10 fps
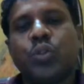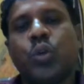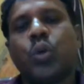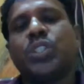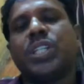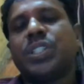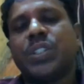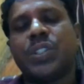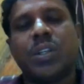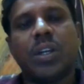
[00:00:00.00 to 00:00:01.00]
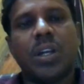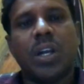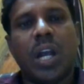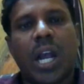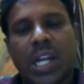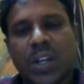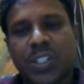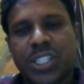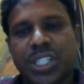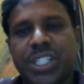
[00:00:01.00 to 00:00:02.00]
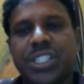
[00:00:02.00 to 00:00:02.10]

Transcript: sources allocation